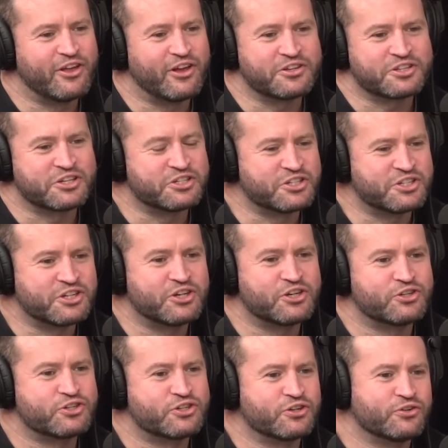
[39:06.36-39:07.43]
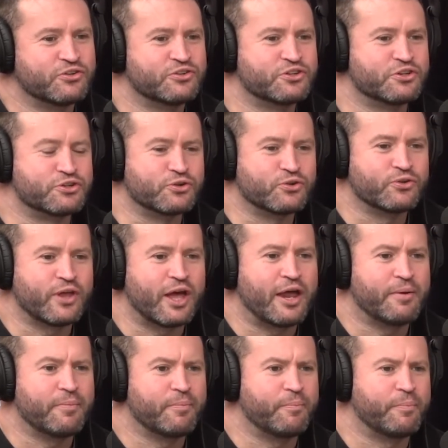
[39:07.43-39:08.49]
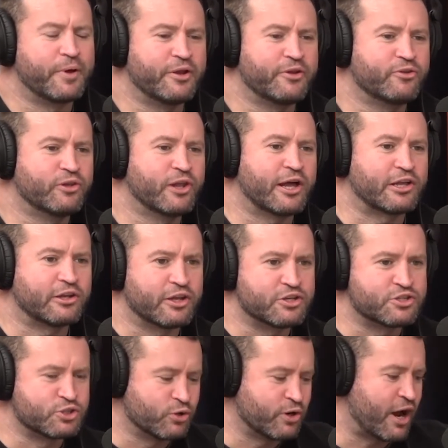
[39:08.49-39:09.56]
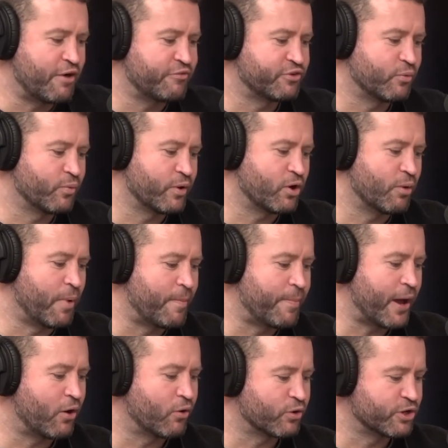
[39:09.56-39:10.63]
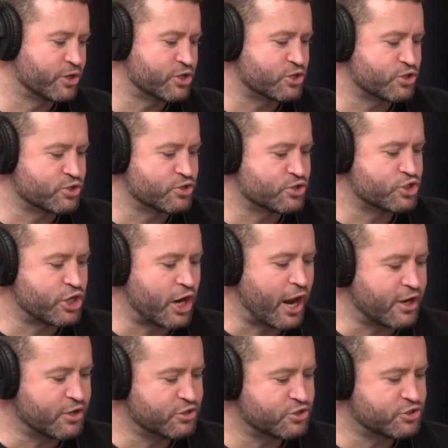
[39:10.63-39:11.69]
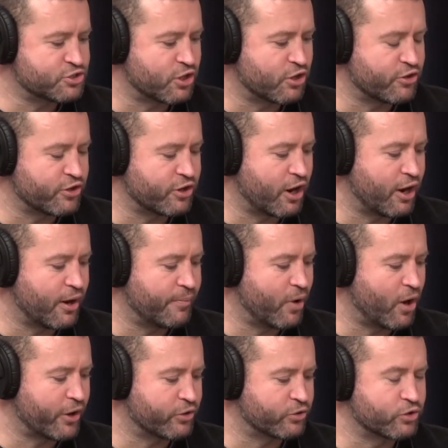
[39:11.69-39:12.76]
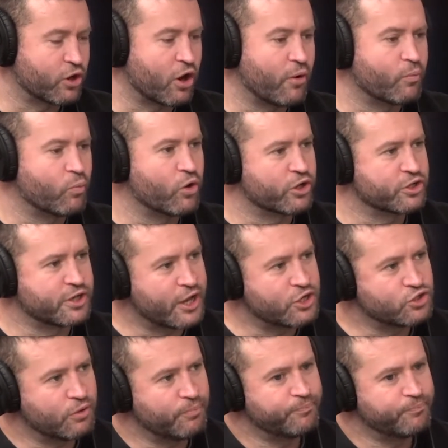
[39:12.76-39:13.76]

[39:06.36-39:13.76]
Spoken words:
continued to do that But luckily, soon after, we got my bail conditions changed so that I could go and work a day job.